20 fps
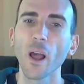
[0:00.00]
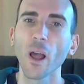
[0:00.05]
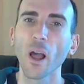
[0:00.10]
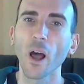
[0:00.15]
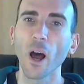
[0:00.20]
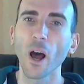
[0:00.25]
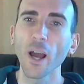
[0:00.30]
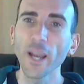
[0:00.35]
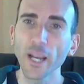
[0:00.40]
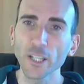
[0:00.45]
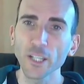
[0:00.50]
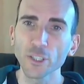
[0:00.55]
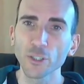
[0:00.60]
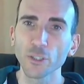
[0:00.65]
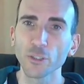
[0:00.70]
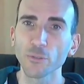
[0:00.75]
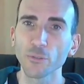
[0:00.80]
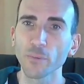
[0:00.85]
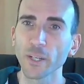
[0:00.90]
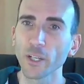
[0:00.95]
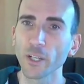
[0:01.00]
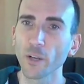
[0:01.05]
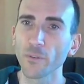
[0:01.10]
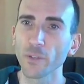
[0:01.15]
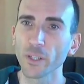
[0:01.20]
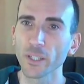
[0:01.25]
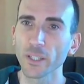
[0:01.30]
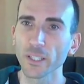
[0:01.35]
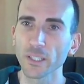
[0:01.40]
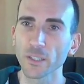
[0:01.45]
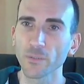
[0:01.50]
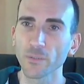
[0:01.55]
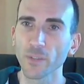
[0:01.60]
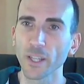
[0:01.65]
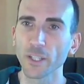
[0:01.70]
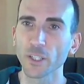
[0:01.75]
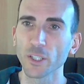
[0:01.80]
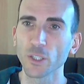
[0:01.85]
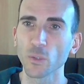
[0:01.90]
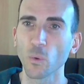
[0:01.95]
I asked you to read over the list of
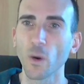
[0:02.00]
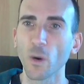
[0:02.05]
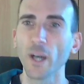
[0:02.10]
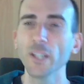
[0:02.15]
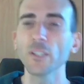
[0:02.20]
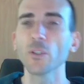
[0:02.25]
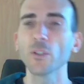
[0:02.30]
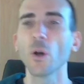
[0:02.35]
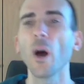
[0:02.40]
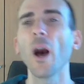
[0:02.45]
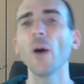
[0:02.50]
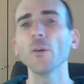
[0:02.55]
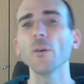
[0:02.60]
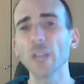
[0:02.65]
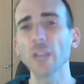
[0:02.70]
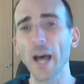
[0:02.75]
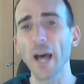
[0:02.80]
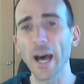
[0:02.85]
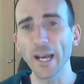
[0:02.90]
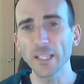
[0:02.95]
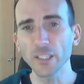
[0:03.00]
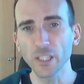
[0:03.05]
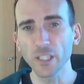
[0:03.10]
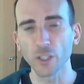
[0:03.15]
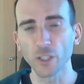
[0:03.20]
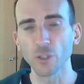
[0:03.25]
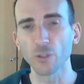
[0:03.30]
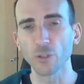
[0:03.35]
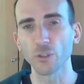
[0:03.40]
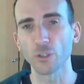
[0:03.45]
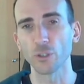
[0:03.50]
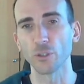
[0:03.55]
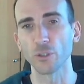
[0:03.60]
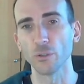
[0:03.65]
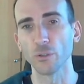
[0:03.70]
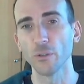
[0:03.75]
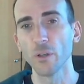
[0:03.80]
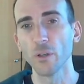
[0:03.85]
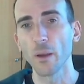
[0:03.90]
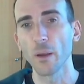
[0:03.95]
letters twice, so I was asking you to
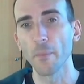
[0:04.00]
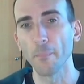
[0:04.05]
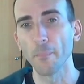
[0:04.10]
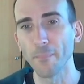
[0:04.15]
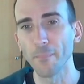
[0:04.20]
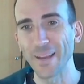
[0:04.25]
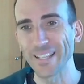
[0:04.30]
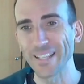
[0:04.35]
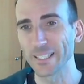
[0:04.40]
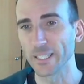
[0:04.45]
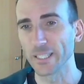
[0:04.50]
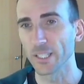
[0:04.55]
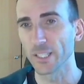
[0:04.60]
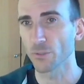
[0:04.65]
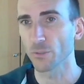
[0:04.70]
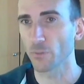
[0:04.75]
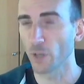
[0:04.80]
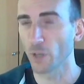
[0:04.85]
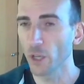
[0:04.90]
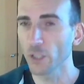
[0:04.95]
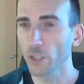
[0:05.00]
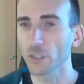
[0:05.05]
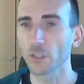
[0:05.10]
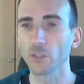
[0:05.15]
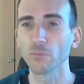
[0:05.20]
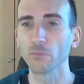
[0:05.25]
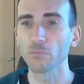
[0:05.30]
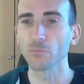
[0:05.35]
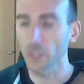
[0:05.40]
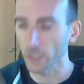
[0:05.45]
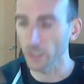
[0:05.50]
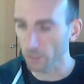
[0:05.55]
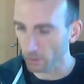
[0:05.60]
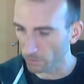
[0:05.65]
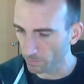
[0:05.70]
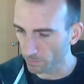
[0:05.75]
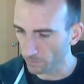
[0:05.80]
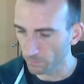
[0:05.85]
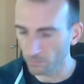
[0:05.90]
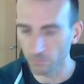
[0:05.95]
do maintenance rehearsal,
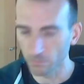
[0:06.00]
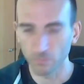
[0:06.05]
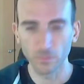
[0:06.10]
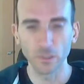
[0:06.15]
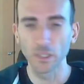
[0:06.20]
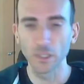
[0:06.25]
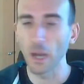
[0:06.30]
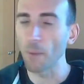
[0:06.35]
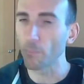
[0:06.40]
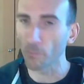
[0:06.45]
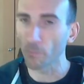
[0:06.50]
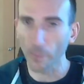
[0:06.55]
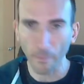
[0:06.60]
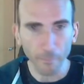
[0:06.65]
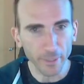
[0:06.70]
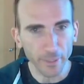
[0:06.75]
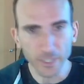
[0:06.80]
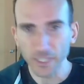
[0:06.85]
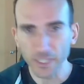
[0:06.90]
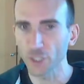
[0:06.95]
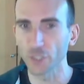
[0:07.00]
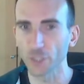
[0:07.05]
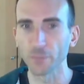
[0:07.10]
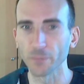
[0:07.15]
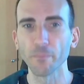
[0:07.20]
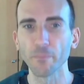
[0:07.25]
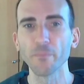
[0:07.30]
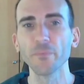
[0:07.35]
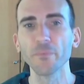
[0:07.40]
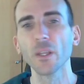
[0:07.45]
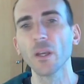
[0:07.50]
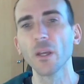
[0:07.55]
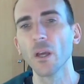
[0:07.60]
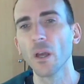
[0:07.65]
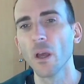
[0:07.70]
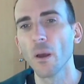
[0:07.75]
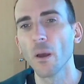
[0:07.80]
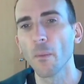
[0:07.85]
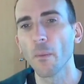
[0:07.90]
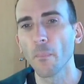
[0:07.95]
just dumb repetition.
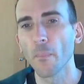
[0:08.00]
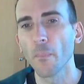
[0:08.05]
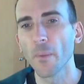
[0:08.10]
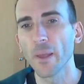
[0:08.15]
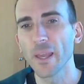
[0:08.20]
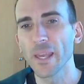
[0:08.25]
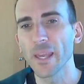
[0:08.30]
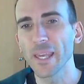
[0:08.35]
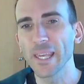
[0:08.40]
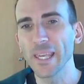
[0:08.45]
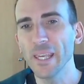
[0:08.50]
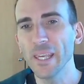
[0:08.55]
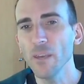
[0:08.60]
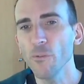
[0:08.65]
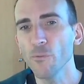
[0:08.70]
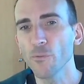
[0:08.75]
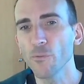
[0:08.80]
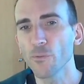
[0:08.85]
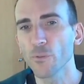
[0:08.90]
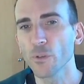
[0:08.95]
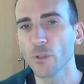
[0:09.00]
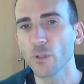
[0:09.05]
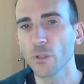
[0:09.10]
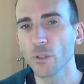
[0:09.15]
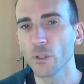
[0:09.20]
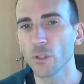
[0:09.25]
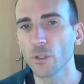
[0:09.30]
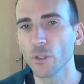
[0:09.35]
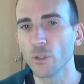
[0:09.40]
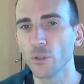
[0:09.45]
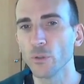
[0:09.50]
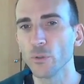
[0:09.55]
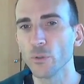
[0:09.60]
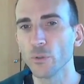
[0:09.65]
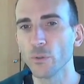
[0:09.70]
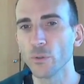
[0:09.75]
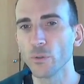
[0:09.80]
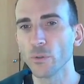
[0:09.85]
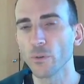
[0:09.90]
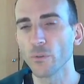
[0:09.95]
If
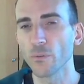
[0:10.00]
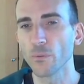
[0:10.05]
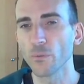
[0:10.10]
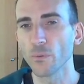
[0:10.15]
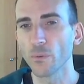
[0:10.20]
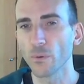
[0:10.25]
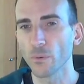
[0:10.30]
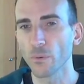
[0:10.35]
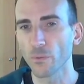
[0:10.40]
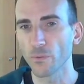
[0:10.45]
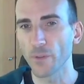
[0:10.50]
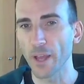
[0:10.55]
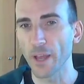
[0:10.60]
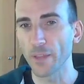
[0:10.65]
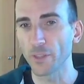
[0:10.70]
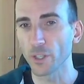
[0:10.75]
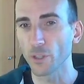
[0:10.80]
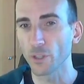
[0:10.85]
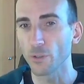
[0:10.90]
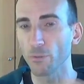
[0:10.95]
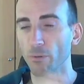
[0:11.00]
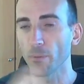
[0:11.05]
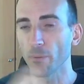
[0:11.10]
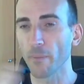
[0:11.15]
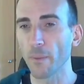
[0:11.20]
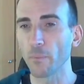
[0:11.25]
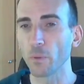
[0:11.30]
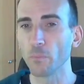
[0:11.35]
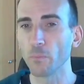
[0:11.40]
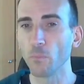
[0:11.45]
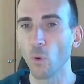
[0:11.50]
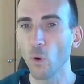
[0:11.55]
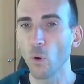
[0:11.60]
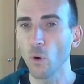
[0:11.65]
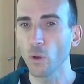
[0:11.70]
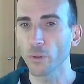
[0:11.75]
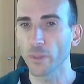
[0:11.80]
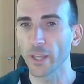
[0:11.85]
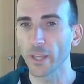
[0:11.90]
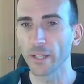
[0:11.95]
you found that you remembered
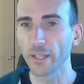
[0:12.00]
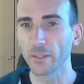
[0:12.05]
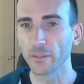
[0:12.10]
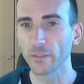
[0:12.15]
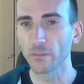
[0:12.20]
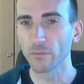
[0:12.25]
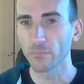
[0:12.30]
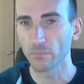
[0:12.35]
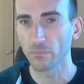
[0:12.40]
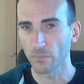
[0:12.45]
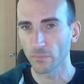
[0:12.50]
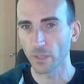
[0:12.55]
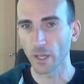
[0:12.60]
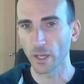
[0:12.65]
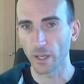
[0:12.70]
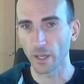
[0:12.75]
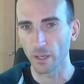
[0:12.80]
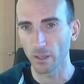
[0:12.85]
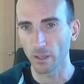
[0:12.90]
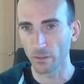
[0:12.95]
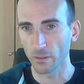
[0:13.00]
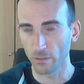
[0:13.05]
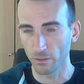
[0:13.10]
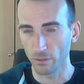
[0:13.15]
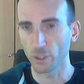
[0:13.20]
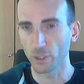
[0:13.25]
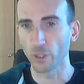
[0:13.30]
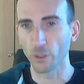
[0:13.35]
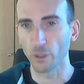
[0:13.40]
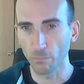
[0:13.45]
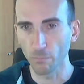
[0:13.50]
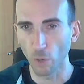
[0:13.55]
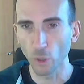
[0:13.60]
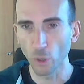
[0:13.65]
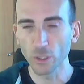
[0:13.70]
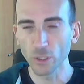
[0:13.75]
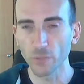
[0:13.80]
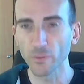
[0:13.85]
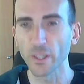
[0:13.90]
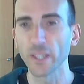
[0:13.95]
more than
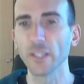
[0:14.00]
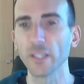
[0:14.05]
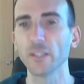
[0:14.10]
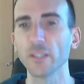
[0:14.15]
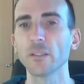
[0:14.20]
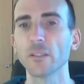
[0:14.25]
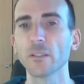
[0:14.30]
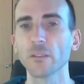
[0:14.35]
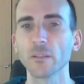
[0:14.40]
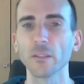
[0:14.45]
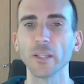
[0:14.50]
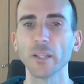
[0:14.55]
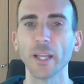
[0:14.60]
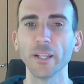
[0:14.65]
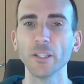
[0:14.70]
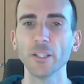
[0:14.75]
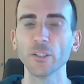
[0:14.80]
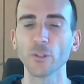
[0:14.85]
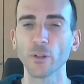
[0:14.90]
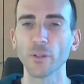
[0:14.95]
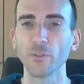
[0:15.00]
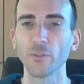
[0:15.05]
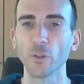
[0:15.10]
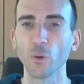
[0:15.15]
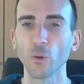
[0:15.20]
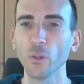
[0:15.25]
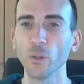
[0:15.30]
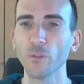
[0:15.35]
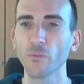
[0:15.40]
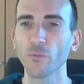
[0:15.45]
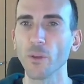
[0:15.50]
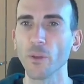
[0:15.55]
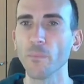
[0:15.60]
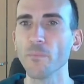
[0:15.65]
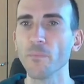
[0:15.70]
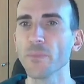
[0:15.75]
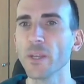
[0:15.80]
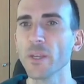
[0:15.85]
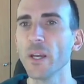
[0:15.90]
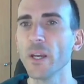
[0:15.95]
most of these letters or even all of
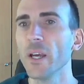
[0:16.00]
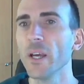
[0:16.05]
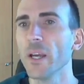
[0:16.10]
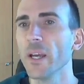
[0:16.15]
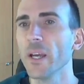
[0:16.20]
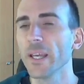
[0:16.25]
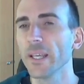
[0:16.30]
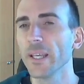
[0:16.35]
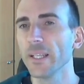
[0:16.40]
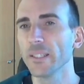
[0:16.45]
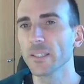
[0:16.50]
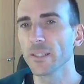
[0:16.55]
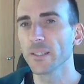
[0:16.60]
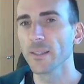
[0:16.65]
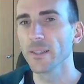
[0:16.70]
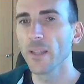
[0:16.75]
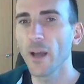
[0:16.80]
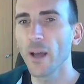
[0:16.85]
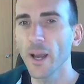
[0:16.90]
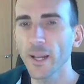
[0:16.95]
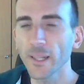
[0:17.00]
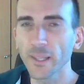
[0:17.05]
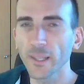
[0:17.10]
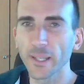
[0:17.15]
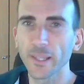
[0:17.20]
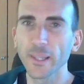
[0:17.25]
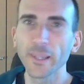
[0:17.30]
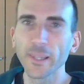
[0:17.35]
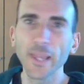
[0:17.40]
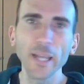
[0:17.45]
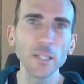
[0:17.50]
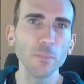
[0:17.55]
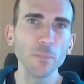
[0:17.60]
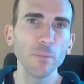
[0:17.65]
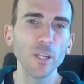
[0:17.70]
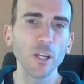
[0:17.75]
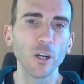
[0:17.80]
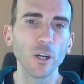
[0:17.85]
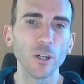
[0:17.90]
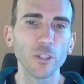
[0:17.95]
them, it's likely that that's
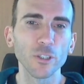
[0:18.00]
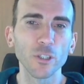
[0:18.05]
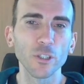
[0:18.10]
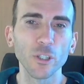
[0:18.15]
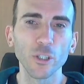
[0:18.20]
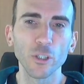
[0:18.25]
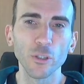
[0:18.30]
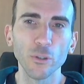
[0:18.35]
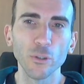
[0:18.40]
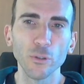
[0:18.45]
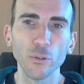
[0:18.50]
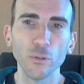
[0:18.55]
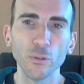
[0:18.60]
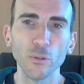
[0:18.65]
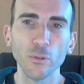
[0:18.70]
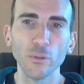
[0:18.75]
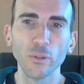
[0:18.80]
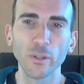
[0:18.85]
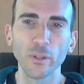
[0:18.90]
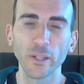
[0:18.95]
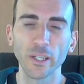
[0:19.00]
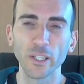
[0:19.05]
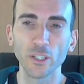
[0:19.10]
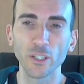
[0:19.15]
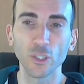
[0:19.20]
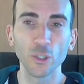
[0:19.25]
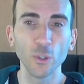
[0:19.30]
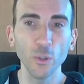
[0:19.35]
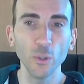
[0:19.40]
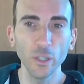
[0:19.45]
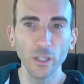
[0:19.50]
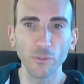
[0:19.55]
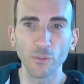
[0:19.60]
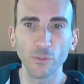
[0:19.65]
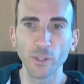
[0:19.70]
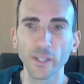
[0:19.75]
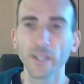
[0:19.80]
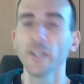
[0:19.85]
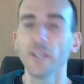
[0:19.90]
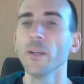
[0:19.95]
because you
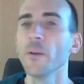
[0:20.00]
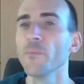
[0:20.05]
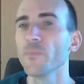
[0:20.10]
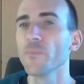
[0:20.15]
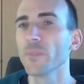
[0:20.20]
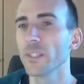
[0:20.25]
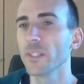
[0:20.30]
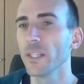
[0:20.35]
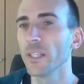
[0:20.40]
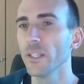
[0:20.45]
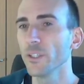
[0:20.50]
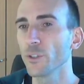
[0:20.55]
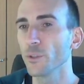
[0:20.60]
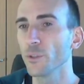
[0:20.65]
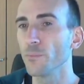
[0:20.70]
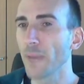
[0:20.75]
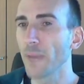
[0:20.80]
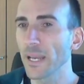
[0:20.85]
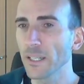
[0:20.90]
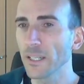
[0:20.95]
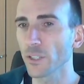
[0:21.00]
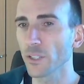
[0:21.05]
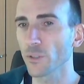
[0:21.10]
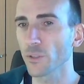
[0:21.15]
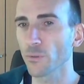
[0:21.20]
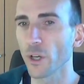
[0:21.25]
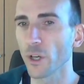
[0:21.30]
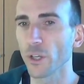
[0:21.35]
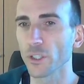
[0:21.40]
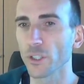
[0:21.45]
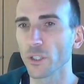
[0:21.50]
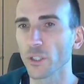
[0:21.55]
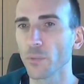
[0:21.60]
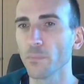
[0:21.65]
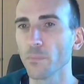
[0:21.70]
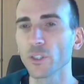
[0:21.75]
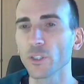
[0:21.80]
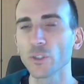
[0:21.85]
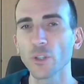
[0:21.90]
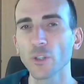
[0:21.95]
intuitively didn't do maintenance rehearsal,
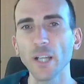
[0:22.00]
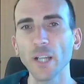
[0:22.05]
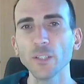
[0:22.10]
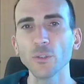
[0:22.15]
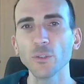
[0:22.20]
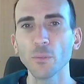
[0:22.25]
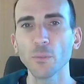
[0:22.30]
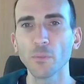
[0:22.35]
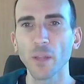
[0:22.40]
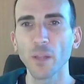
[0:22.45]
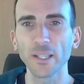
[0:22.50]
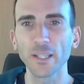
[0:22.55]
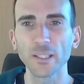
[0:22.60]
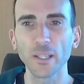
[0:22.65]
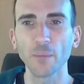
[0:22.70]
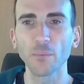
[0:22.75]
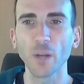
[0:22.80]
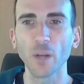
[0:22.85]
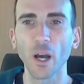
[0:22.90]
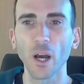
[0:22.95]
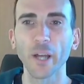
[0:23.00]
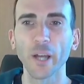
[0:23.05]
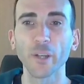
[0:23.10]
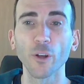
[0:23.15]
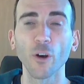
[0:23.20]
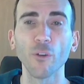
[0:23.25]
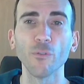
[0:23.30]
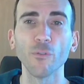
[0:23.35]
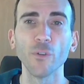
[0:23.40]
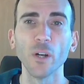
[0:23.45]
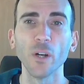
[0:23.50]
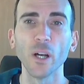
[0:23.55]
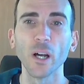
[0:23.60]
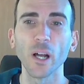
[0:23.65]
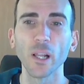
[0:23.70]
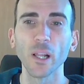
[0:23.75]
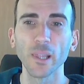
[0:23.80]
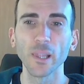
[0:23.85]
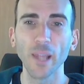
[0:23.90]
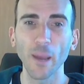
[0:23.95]
but tried to apply some kind of
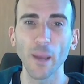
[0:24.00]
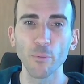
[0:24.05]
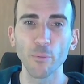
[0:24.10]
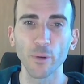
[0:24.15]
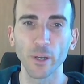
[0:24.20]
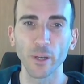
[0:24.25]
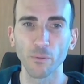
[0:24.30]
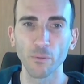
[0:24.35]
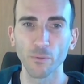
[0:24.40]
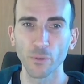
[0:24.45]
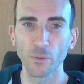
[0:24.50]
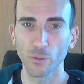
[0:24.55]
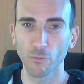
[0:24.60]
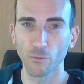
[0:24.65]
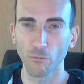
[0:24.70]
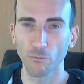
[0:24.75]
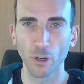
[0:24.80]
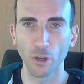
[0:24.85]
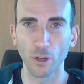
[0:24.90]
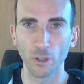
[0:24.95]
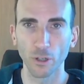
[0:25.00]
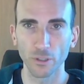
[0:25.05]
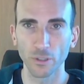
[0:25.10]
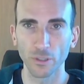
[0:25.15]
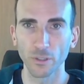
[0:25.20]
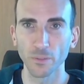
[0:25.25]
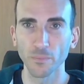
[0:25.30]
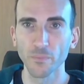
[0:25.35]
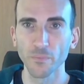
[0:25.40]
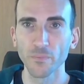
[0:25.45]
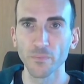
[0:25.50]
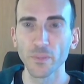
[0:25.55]
elaborative rehearsal.